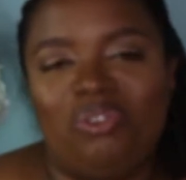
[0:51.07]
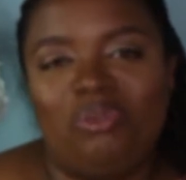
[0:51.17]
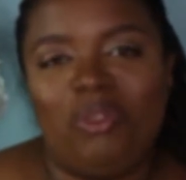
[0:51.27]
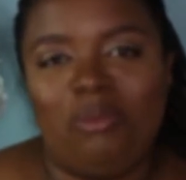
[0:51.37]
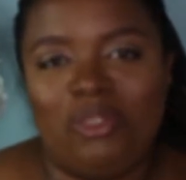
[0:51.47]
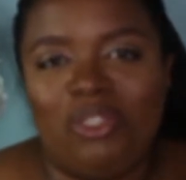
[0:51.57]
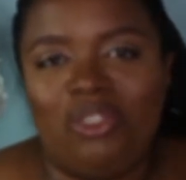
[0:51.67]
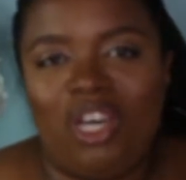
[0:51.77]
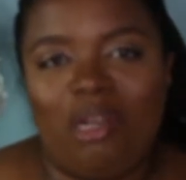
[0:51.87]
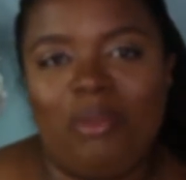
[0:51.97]
people don't
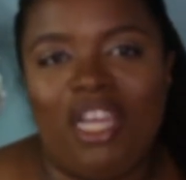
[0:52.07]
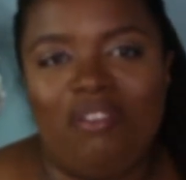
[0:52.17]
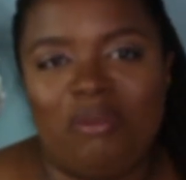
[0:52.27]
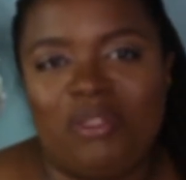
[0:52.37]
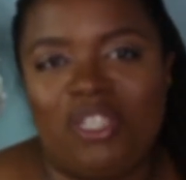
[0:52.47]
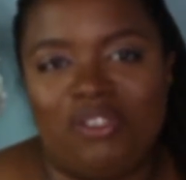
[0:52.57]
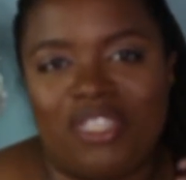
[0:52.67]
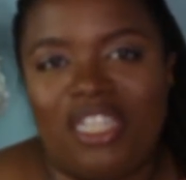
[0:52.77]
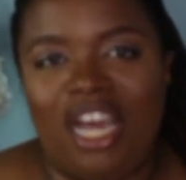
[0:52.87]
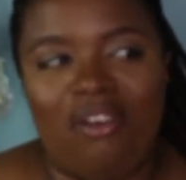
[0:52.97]
know how to behave themselves,
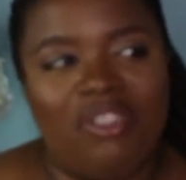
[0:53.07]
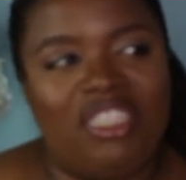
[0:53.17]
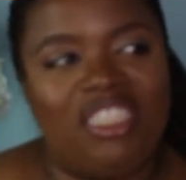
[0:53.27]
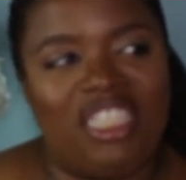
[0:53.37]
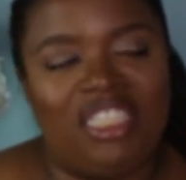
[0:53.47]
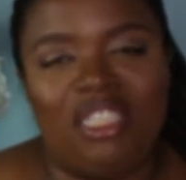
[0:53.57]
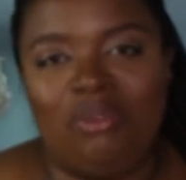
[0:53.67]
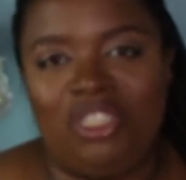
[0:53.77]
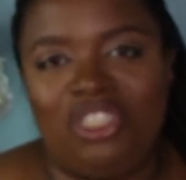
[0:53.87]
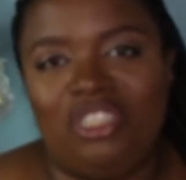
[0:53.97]
and I really think that
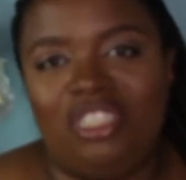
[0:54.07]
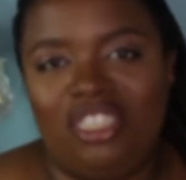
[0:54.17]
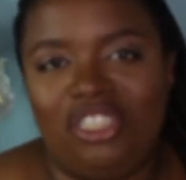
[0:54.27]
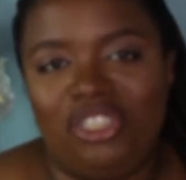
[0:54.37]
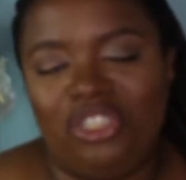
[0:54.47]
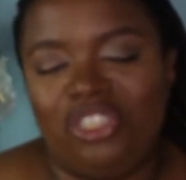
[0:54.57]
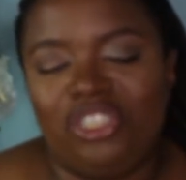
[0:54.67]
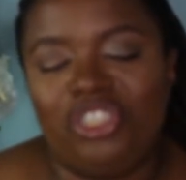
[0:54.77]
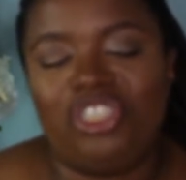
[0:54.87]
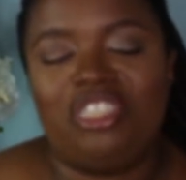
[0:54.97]
we should
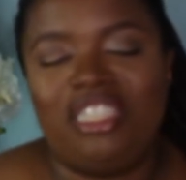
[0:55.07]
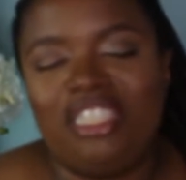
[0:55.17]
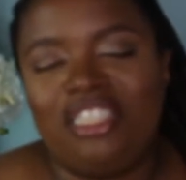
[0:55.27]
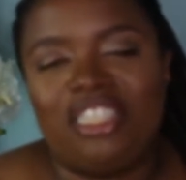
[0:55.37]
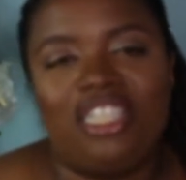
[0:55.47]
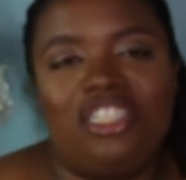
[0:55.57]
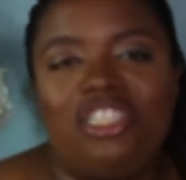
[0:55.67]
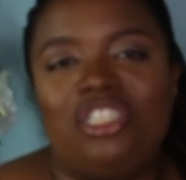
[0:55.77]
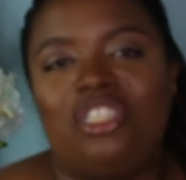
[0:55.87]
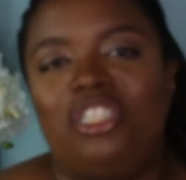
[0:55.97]
just at least get
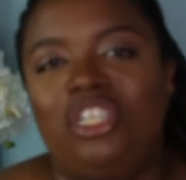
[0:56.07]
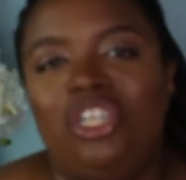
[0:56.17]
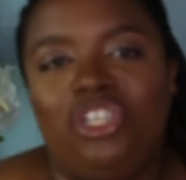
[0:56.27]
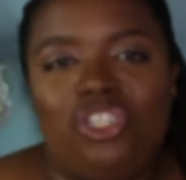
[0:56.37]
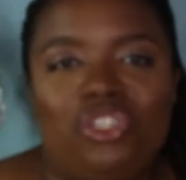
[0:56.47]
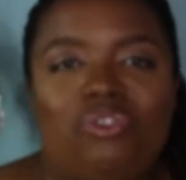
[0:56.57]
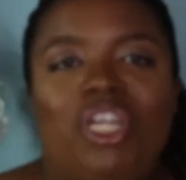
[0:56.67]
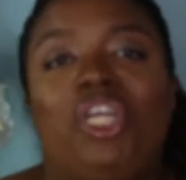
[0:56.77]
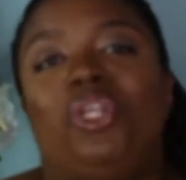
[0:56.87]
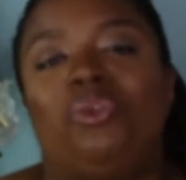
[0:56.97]
to the
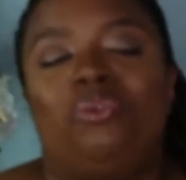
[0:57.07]
regular